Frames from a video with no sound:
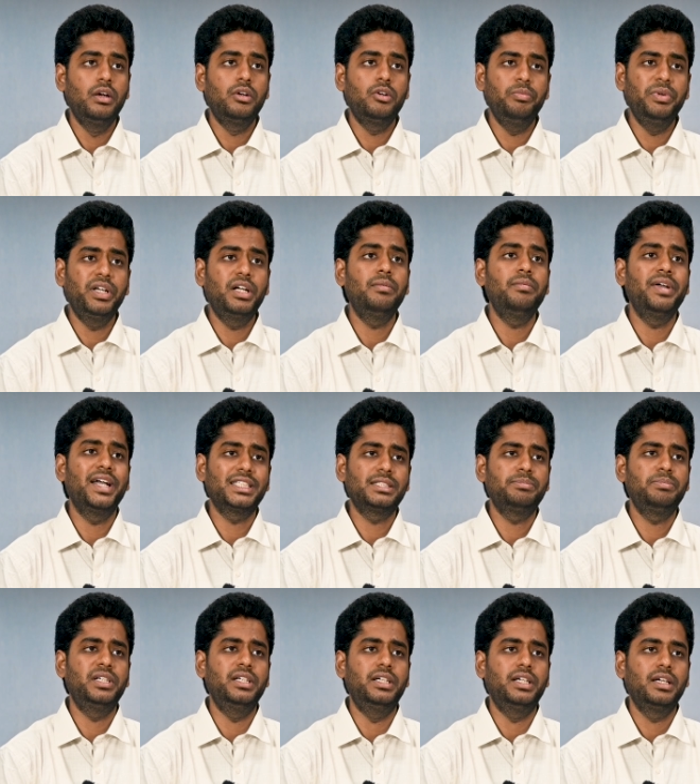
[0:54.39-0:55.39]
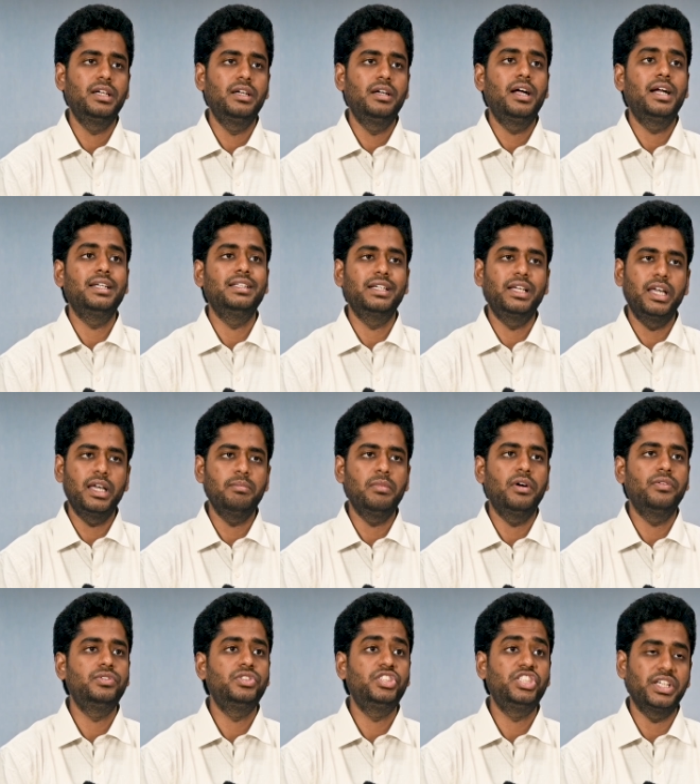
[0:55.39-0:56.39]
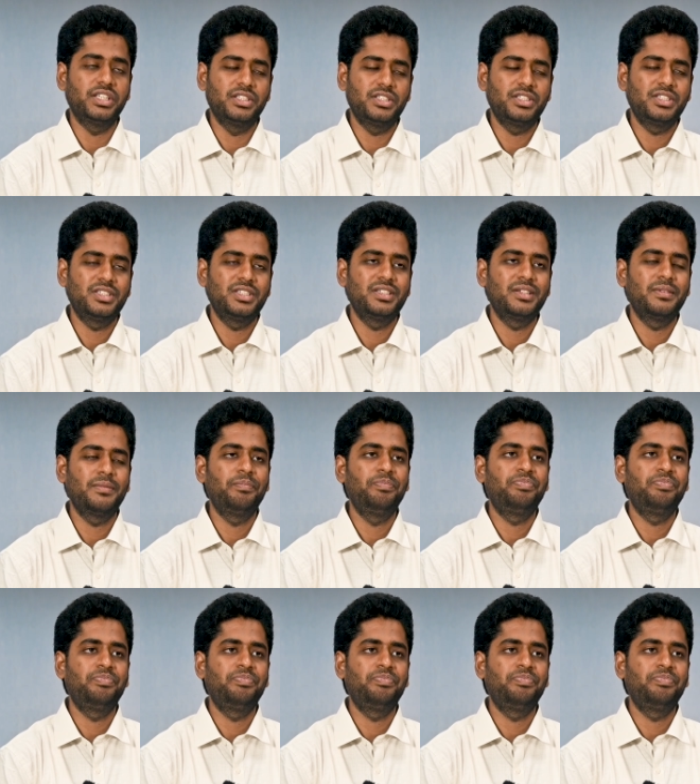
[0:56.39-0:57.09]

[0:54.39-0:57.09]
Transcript: to become expert at the game of chess.